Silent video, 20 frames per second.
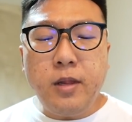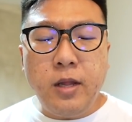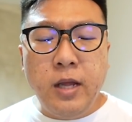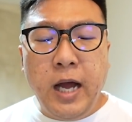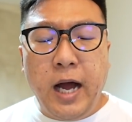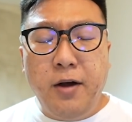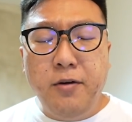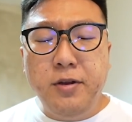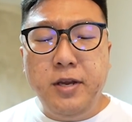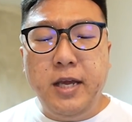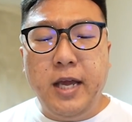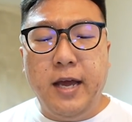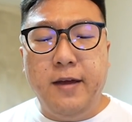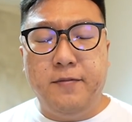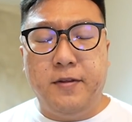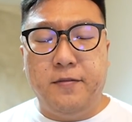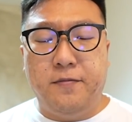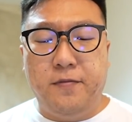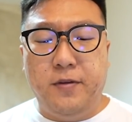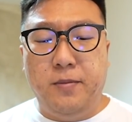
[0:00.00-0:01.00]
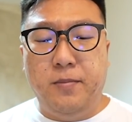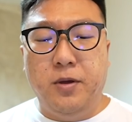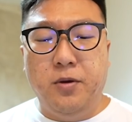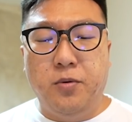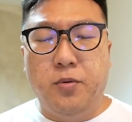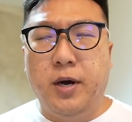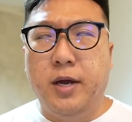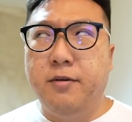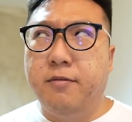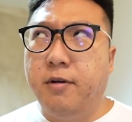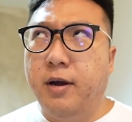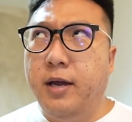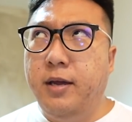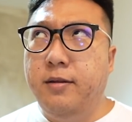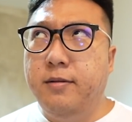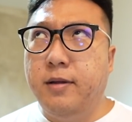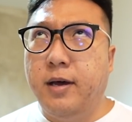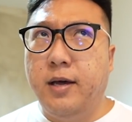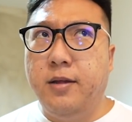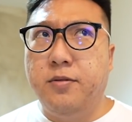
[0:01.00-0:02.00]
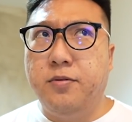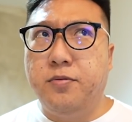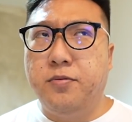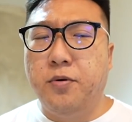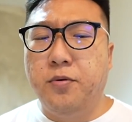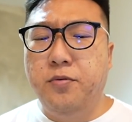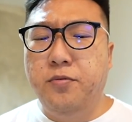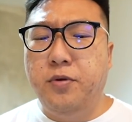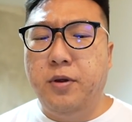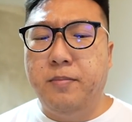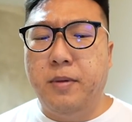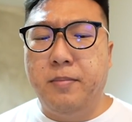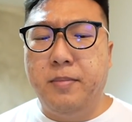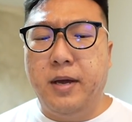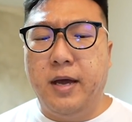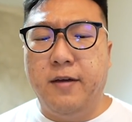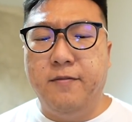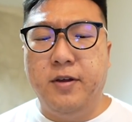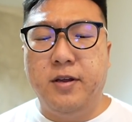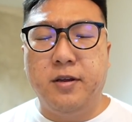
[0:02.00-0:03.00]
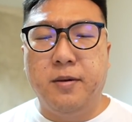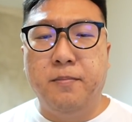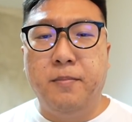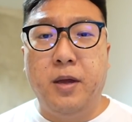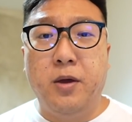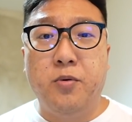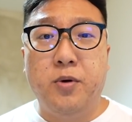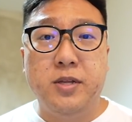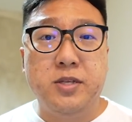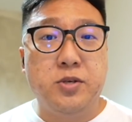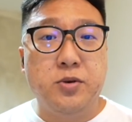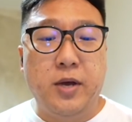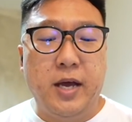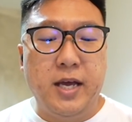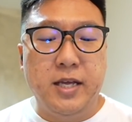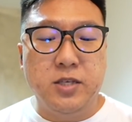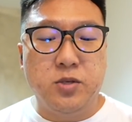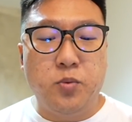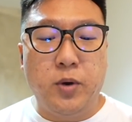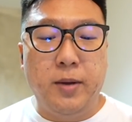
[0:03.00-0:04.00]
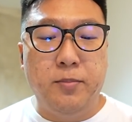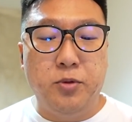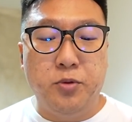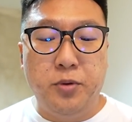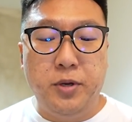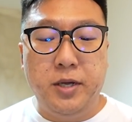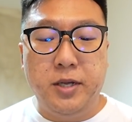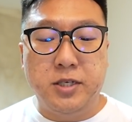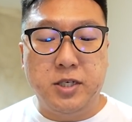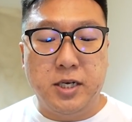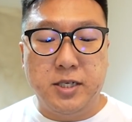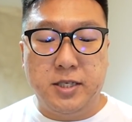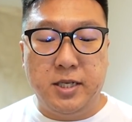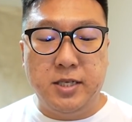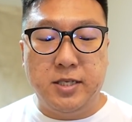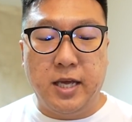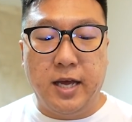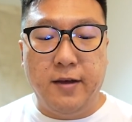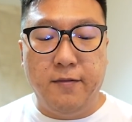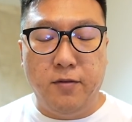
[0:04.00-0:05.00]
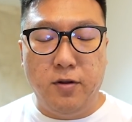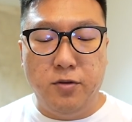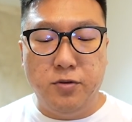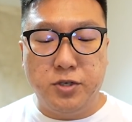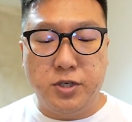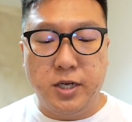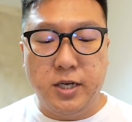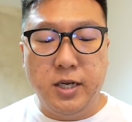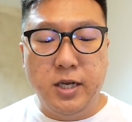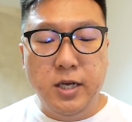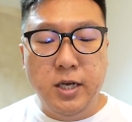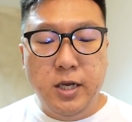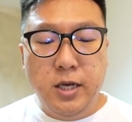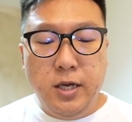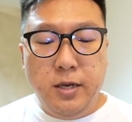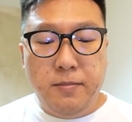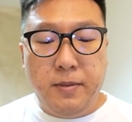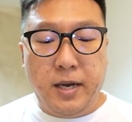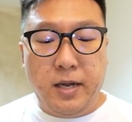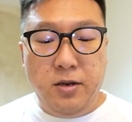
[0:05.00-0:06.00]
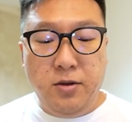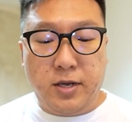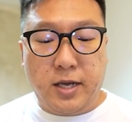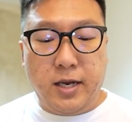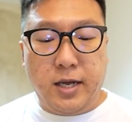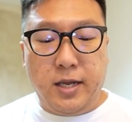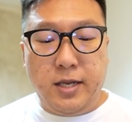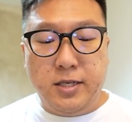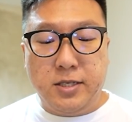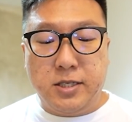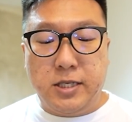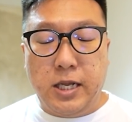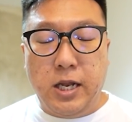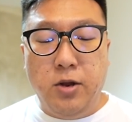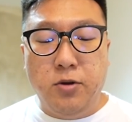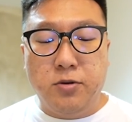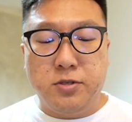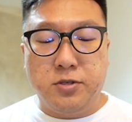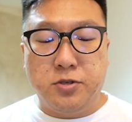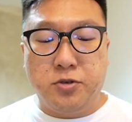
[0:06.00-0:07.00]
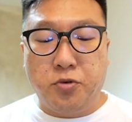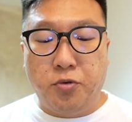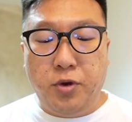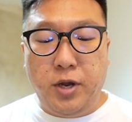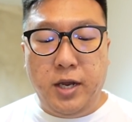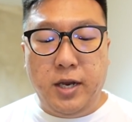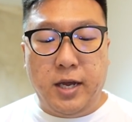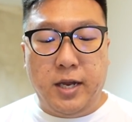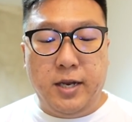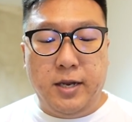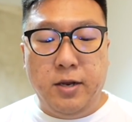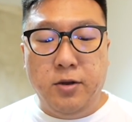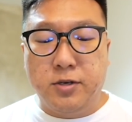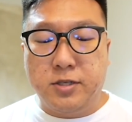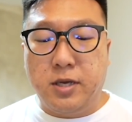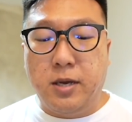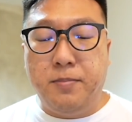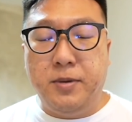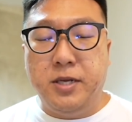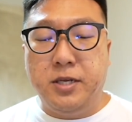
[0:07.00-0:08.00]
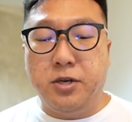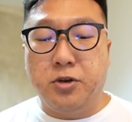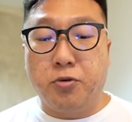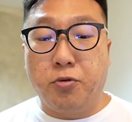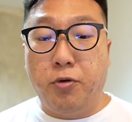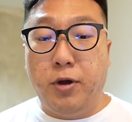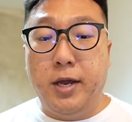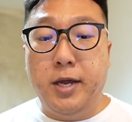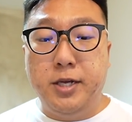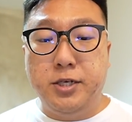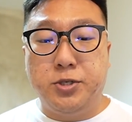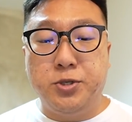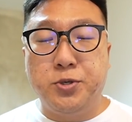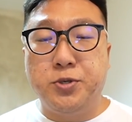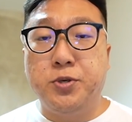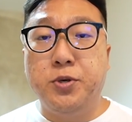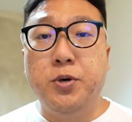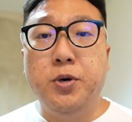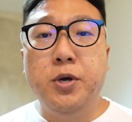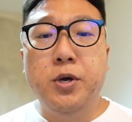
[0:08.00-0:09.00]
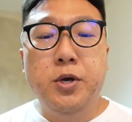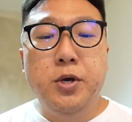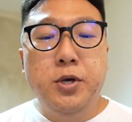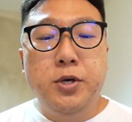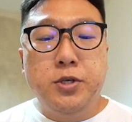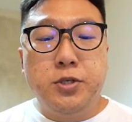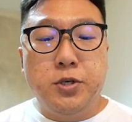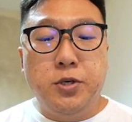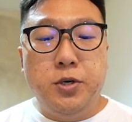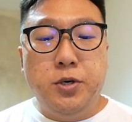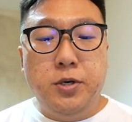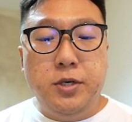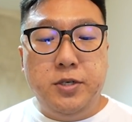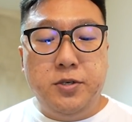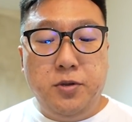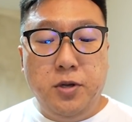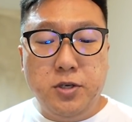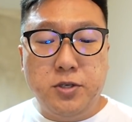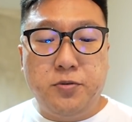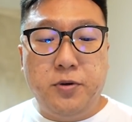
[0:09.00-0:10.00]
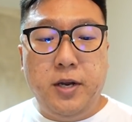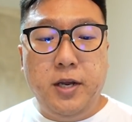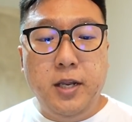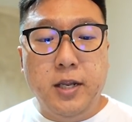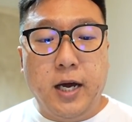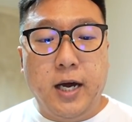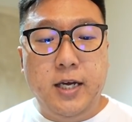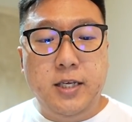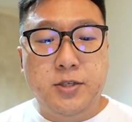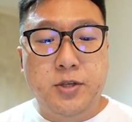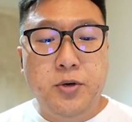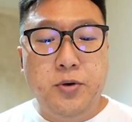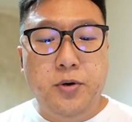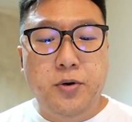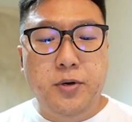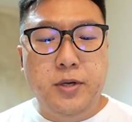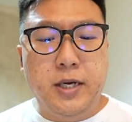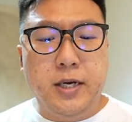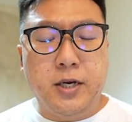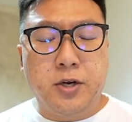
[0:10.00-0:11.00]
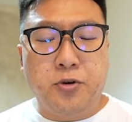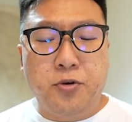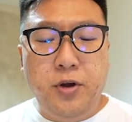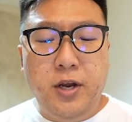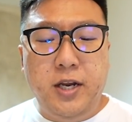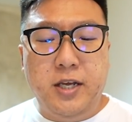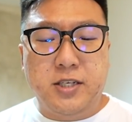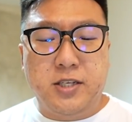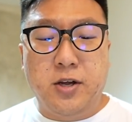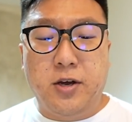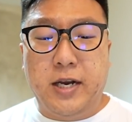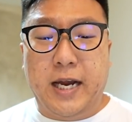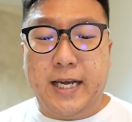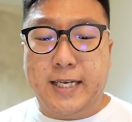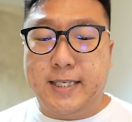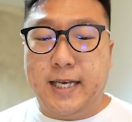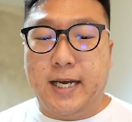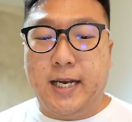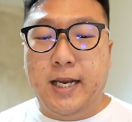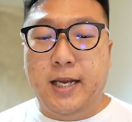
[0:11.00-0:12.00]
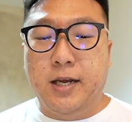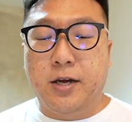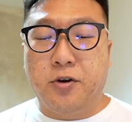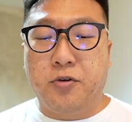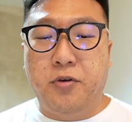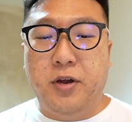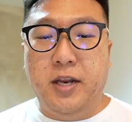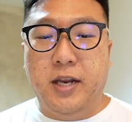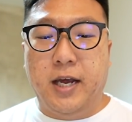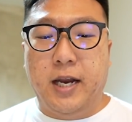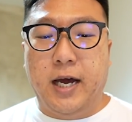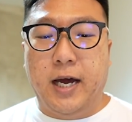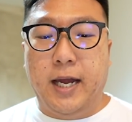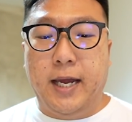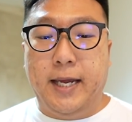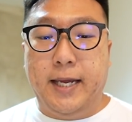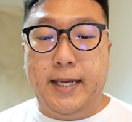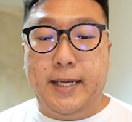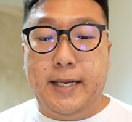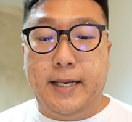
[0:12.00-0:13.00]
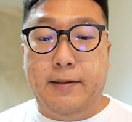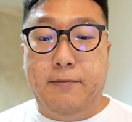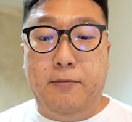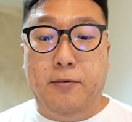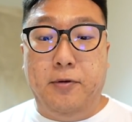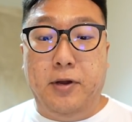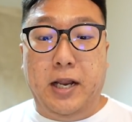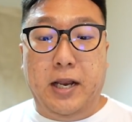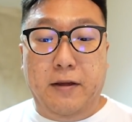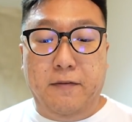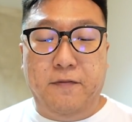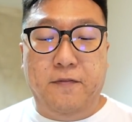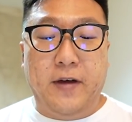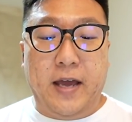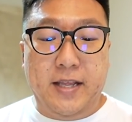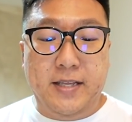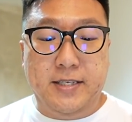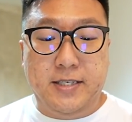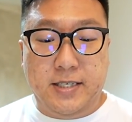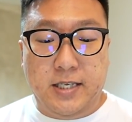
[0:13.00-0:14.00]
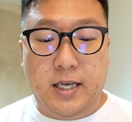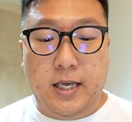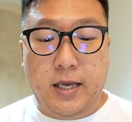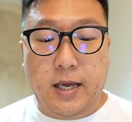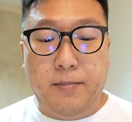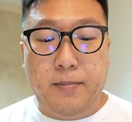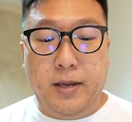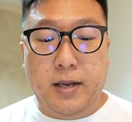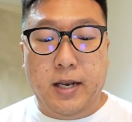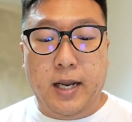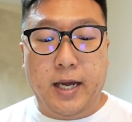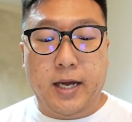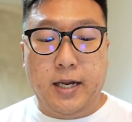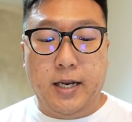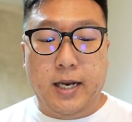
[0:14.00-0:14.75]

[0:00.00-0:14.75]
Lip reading: I only have the female one, right? I don't remember having the male one, so hence why I'm doing just this evolution. But look at it, it looks green and looks a bit grayish also. So it looks really nice, though the green is not exactly the green that I really fancy. I mean, like a